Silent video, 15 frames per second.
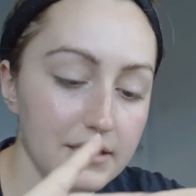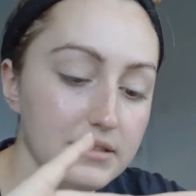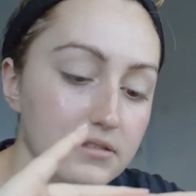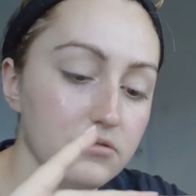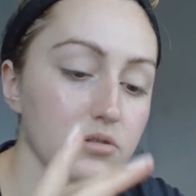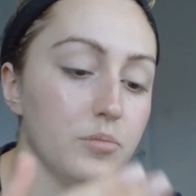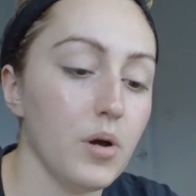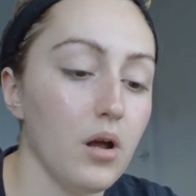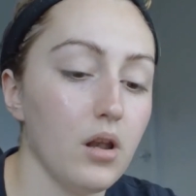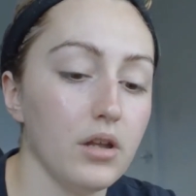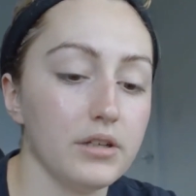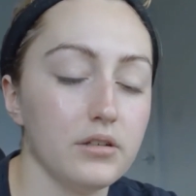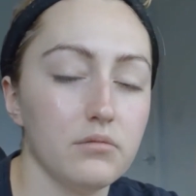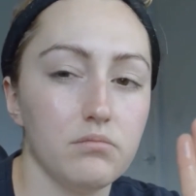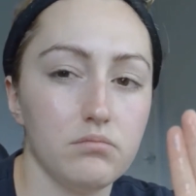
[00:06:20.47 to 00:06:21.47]
So just put like
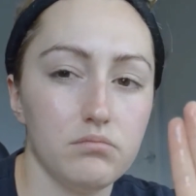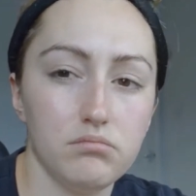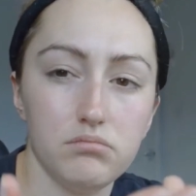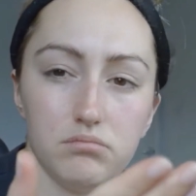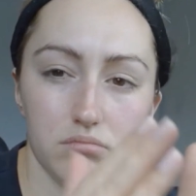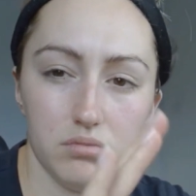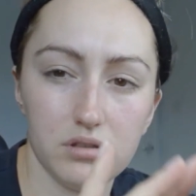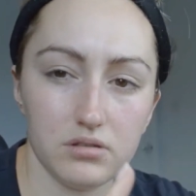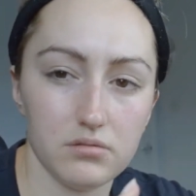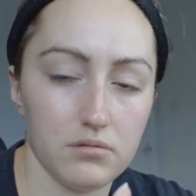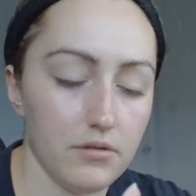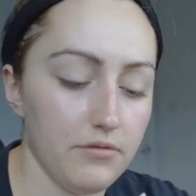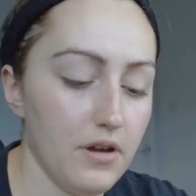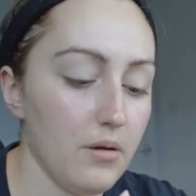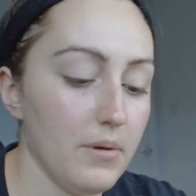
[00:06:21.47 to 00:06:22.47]
there's a fair